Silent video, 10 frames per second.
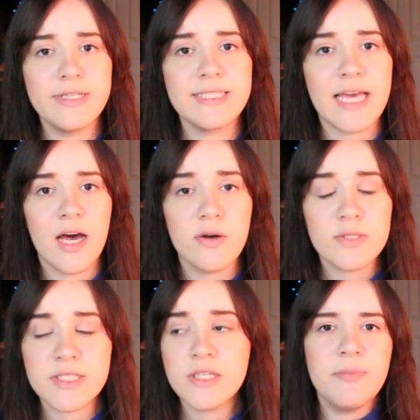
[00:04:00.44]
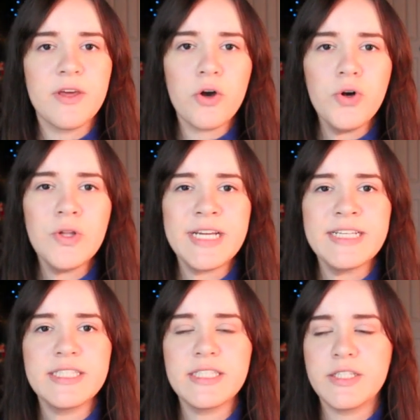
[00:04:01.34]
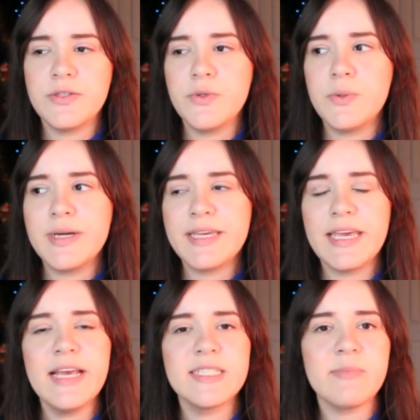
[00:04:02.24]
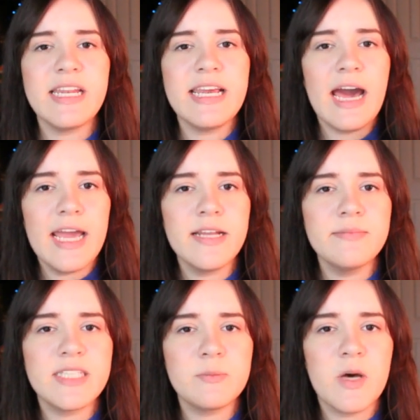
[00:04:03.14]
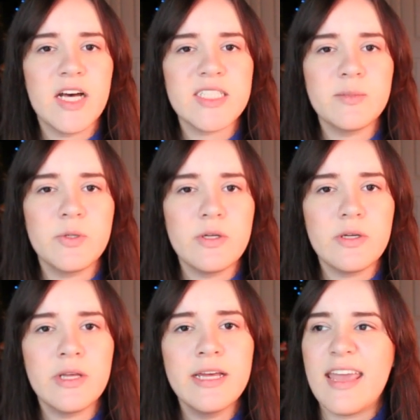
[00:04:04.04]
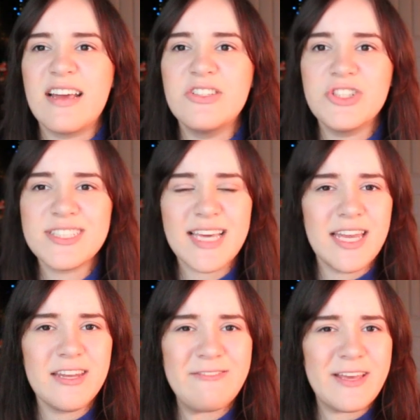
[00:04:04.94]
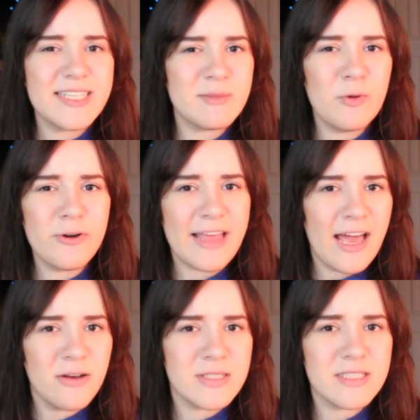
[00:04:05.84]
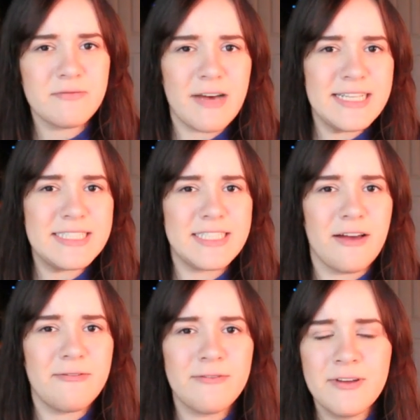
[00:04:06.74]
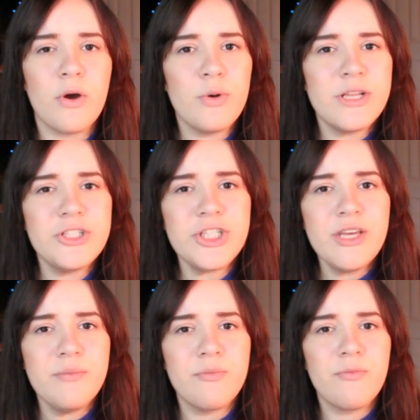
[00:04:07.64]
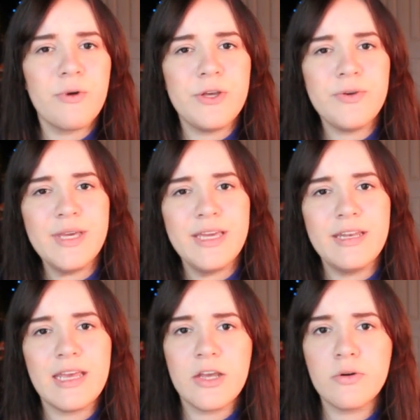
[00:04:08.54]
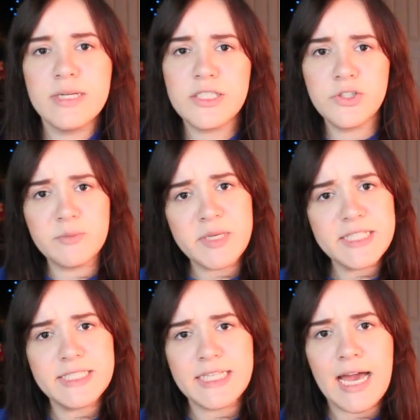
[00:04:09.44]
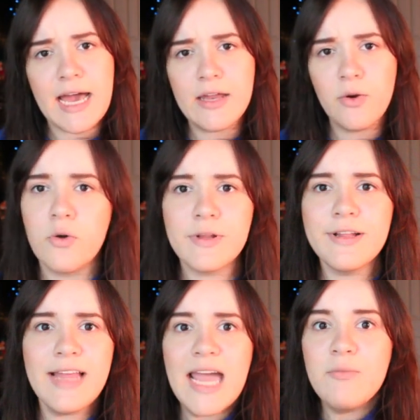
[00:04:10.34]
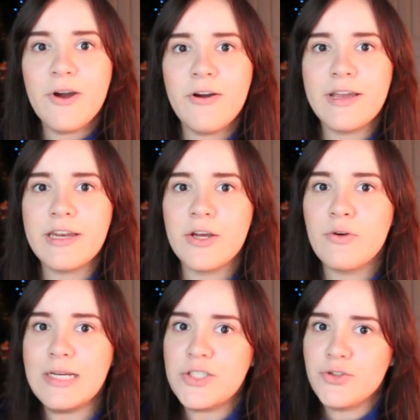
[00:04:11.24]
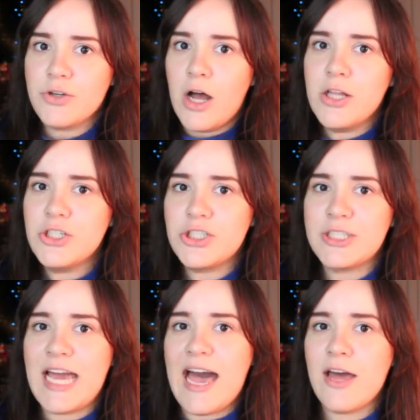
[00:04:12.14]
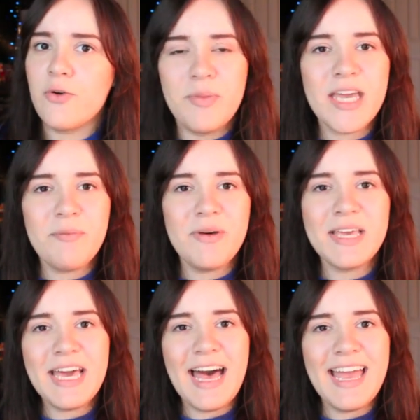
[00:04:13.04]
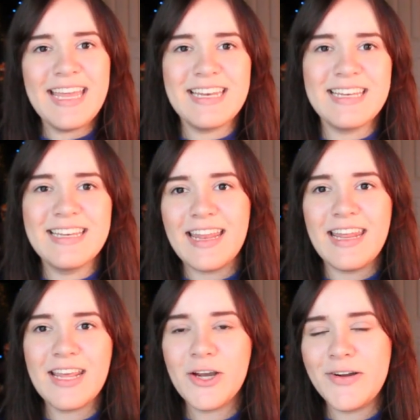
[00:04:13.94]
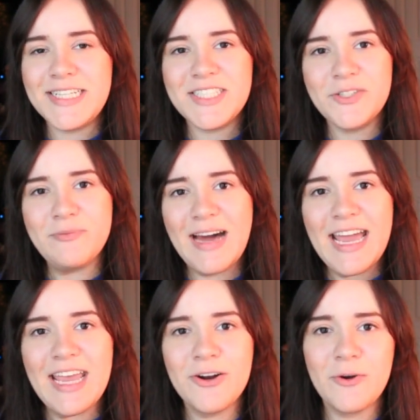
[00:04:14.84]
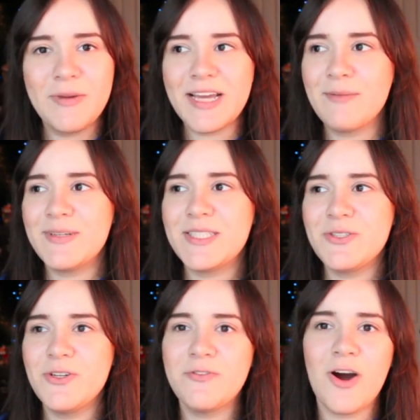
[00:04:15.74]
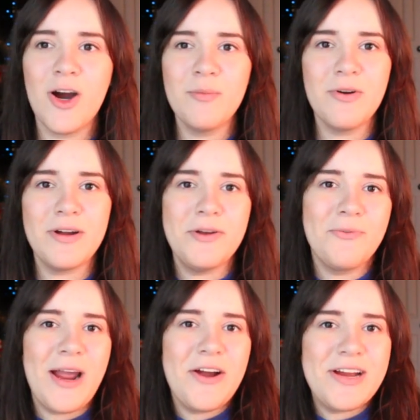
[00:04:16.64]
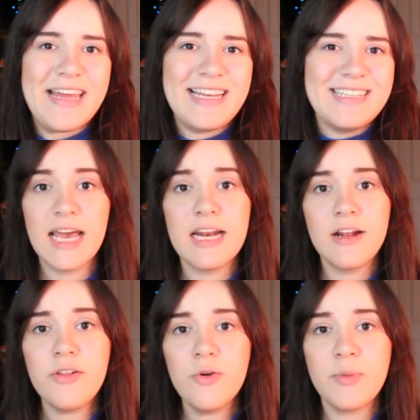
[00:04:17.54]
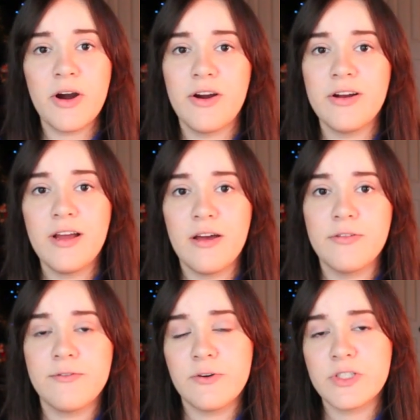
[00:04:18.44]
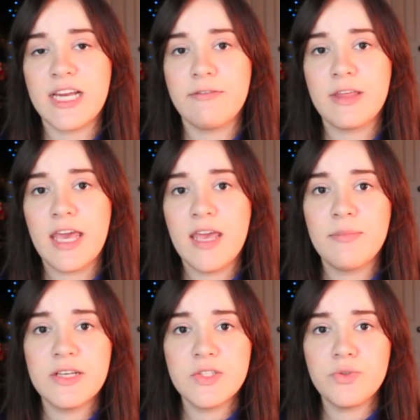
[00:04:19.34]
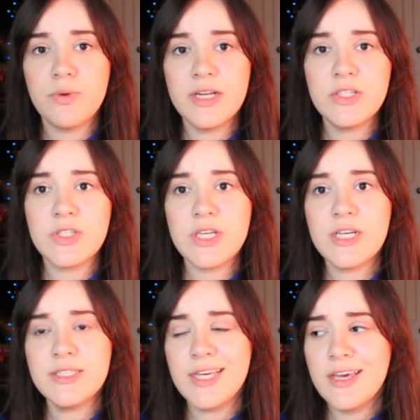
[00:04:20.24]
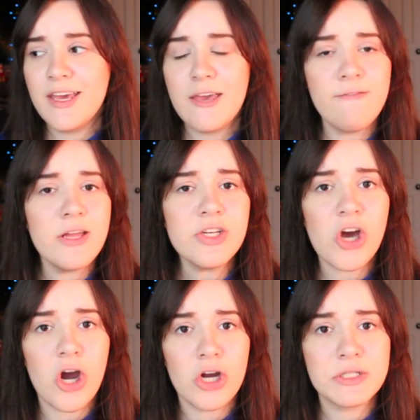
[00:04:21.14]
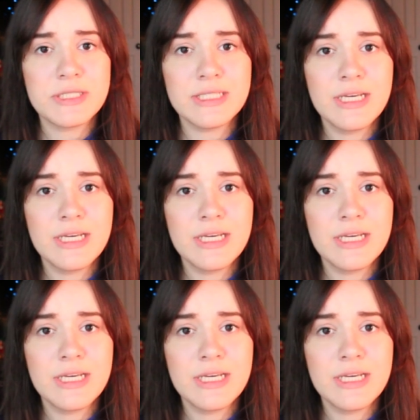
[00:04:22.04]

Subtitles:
this house, the goal is to get as many items as possible and just kind of explore the house, find stuff. Go to the gym where you can increase your speed stat. Go to the library and increase your knowledge stat. Pick up a gun and increase your might, or pick up a suit of armor and wear it. And another part of the first half of the game is you run into these event cards.